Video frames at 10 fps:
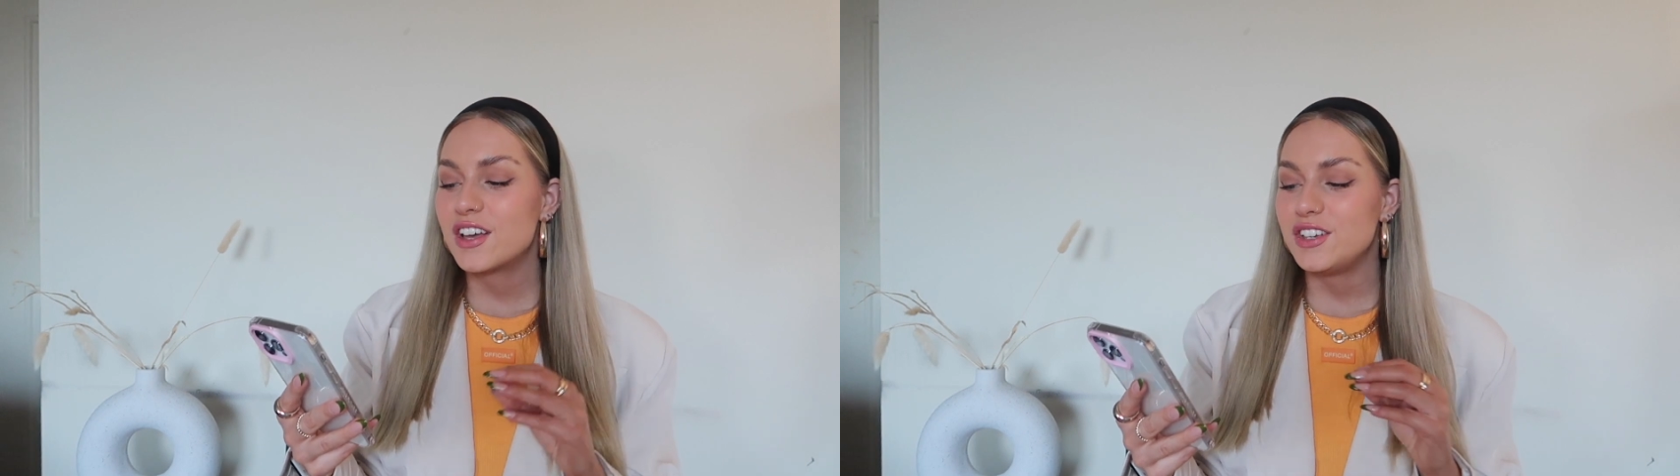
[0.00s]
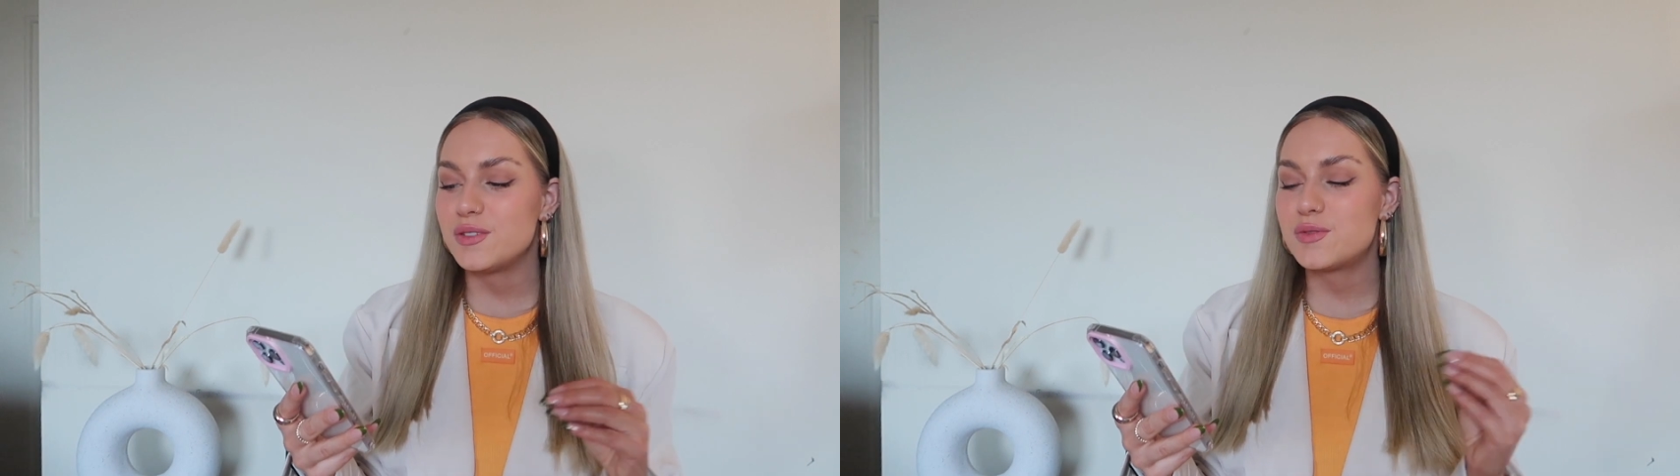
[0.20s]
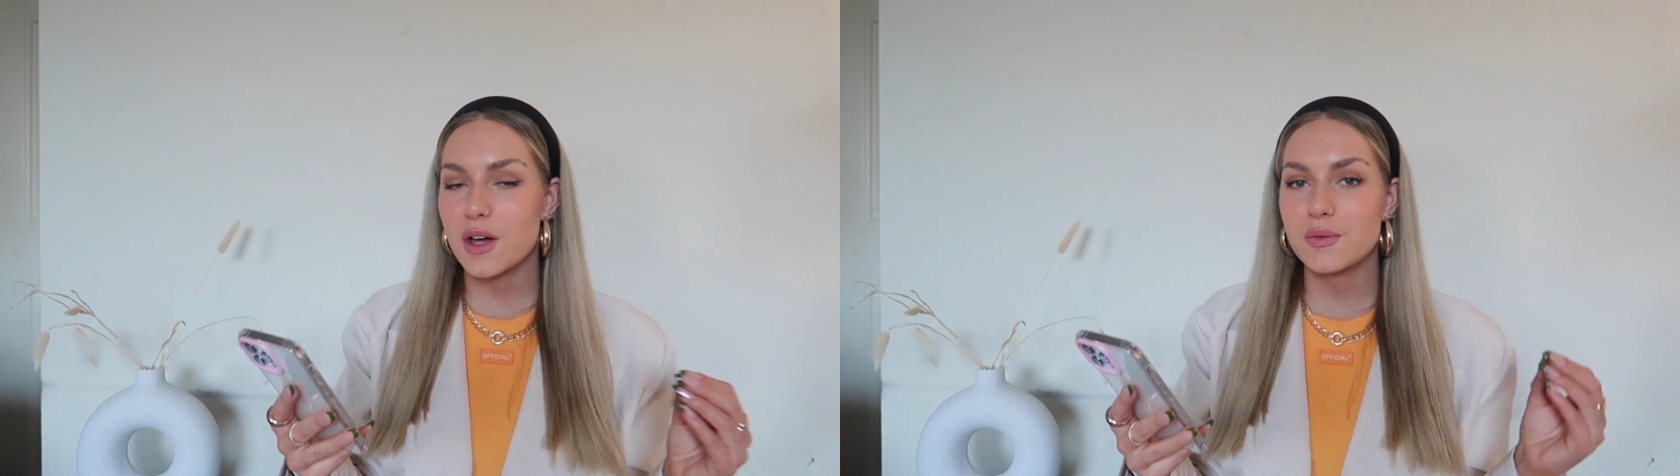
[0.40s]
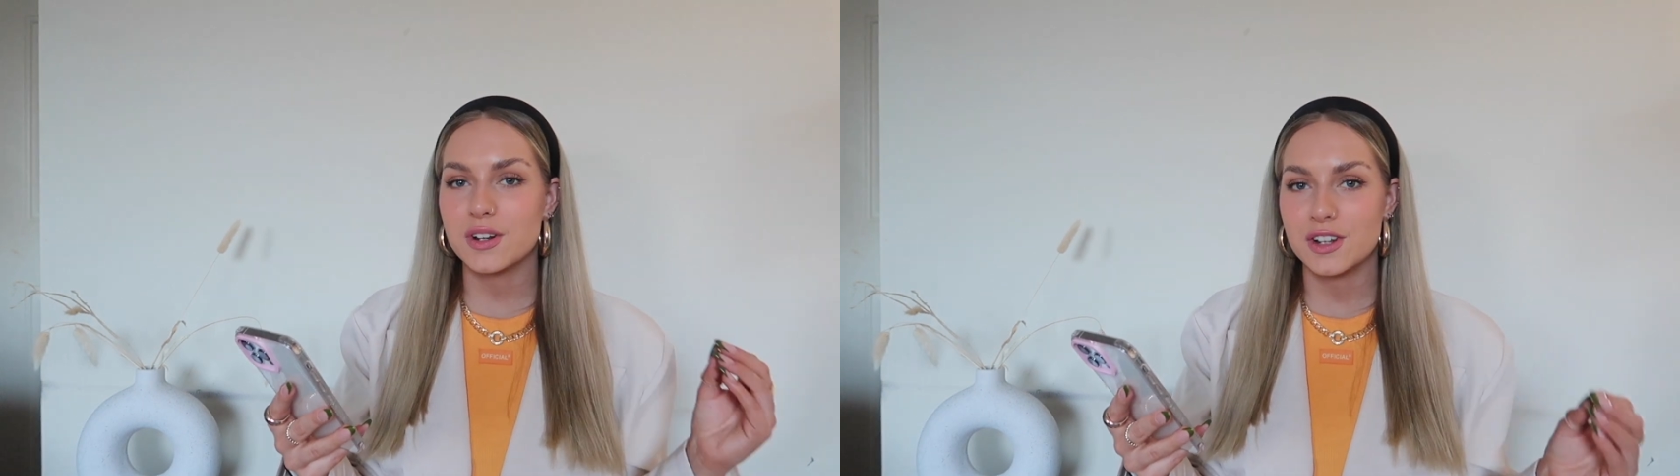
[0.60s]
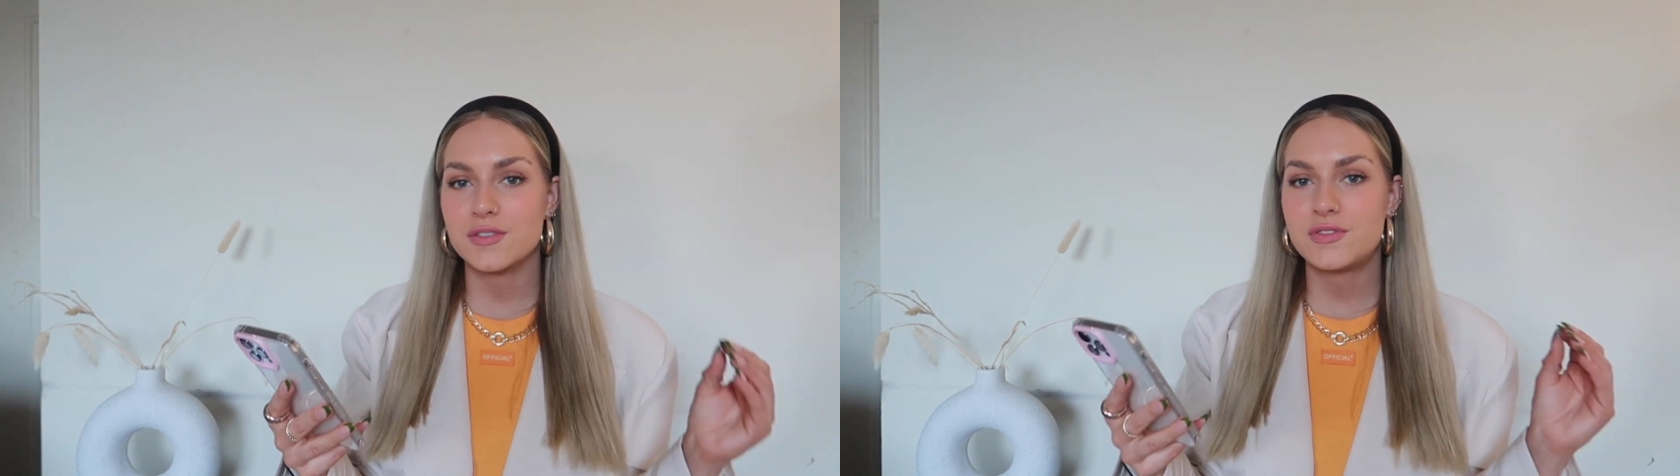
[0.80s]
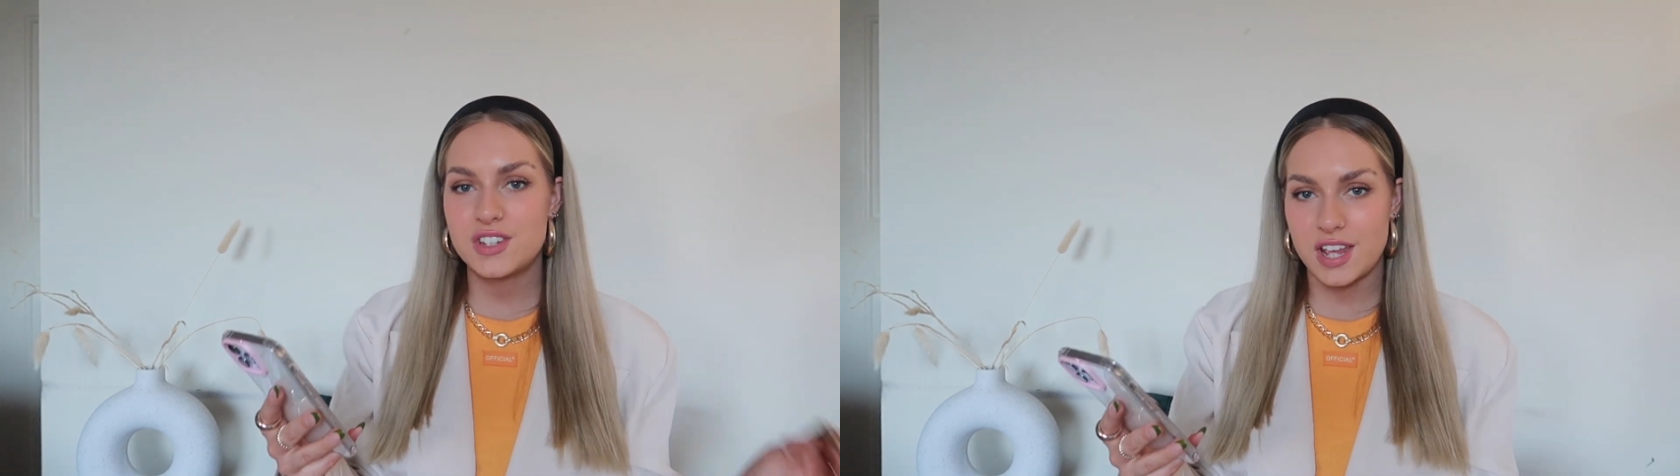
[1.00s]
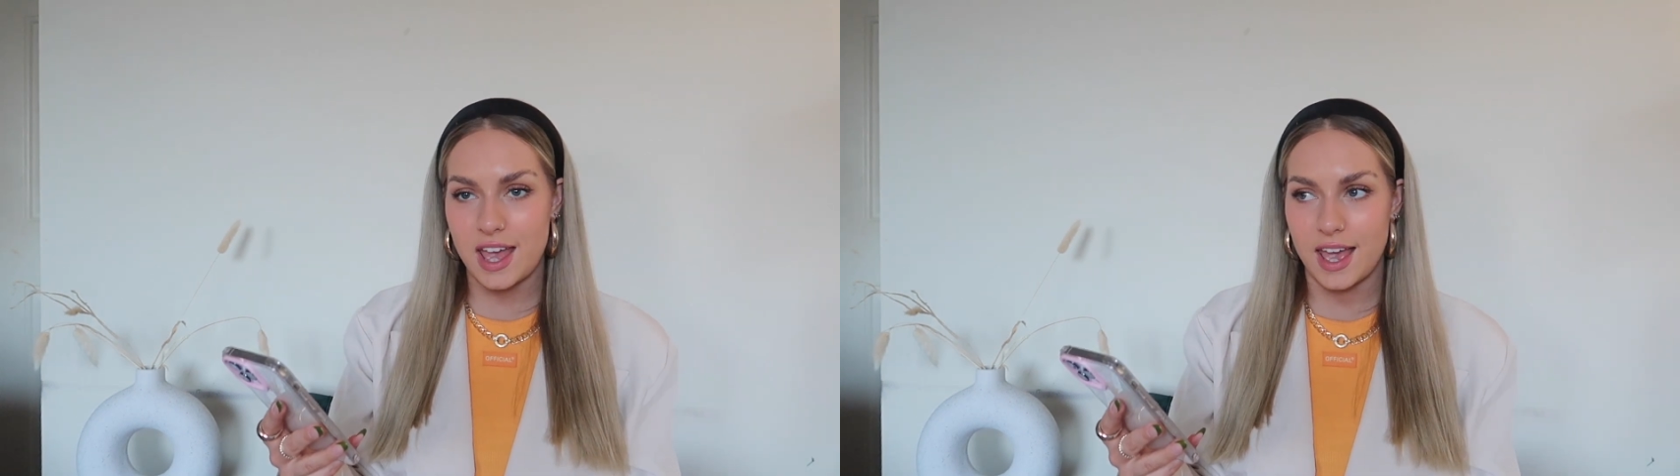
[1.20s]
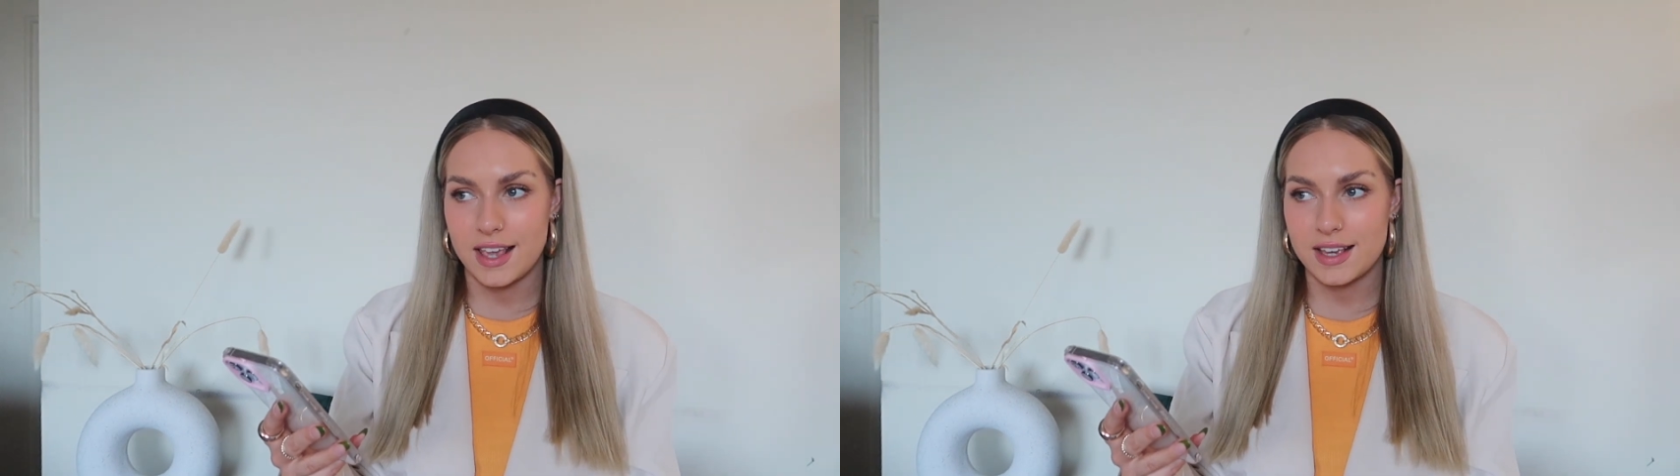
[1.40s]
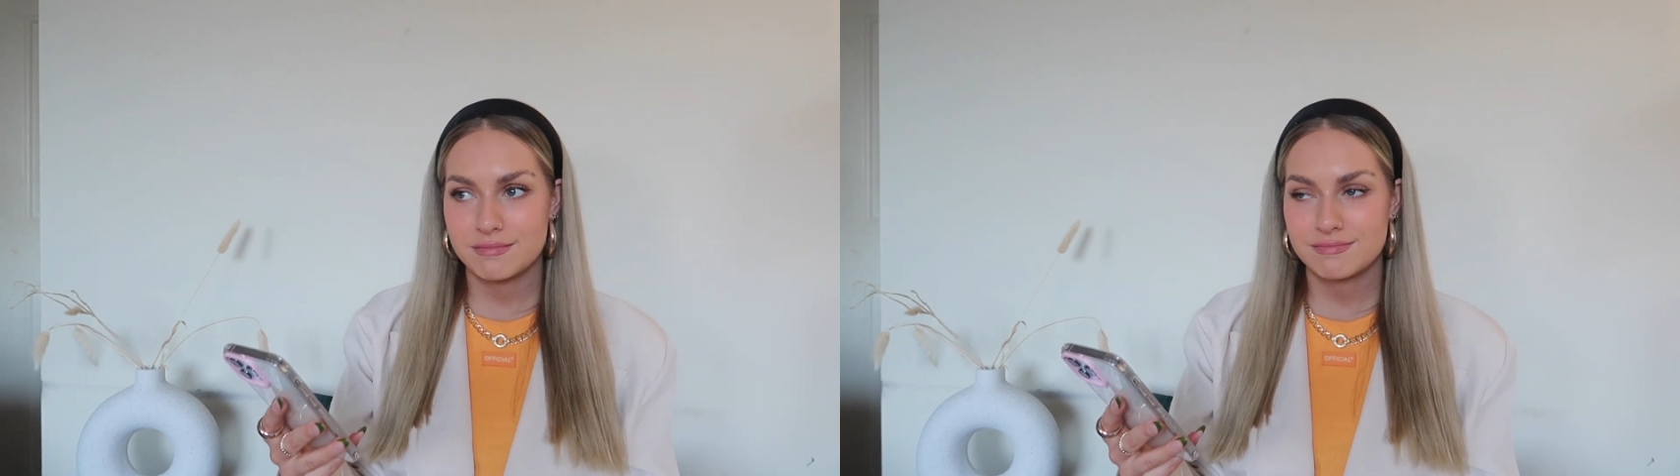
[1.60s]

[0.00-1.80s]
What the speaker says: You don't love tea.